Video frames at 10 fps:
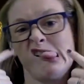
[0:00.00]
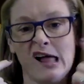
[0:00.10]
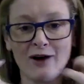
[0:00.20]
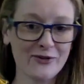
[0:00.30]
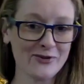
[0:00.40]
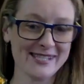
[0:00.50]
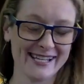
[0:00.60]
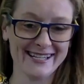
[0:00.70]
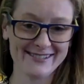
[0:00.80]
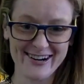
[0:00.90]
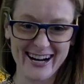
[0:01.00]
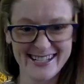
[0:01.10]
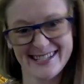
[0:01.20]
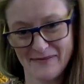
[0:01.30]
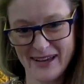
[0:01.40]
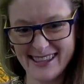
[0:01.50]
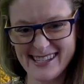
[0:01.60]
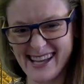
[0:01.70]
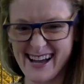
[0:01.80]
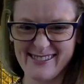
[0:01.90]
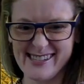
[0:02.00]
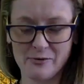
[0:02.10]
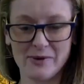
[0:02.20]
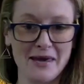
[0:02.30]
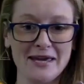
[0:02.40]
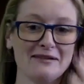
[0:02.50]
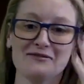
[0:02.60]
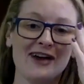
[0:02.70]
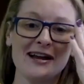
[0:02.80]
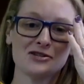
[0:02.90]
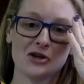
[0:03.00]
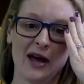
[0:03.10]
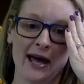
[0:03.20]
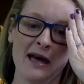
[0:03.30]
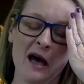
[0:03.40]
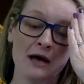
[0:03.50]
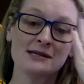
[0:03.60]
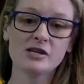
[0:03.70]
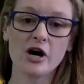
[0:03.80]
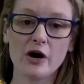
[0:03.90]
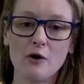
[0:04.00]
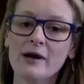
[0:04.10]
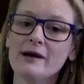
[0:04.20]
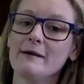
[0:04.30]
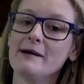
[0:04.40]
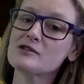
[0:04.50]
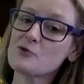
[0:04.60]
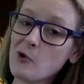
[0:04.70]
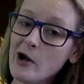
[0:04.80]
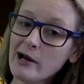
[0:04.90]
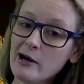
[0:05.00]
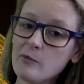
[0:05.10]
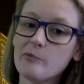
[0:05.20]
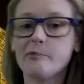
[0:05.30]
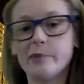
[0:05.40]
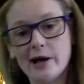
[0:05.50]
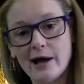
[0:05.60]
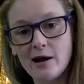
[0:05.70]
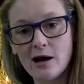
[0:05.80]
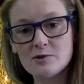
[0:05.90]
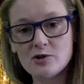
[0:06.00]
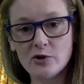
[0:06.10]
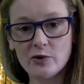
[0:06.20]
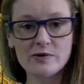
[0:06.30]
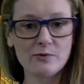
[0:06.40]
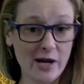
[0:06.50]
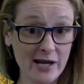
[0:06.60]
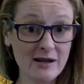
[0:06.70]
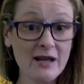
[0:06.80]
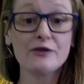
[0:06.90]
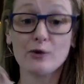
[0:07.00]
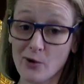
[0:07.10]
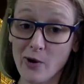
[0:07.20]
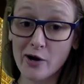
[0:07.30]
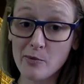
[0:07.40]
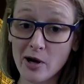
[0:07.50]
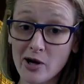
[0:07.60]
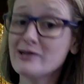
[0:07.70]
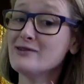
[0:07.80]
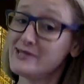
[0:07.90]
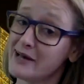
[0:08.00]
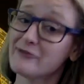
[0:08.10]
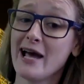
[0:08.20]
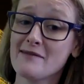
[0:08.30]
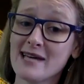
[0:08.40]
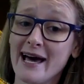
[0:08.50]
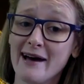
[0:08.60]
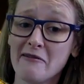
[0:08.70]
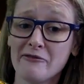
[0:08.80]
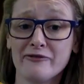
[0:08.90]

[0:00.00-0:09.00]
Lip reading: all those things, right, to make the sounds that we make in French, okay? So it's required, but kind of optional, right? The required part, you definitely have to have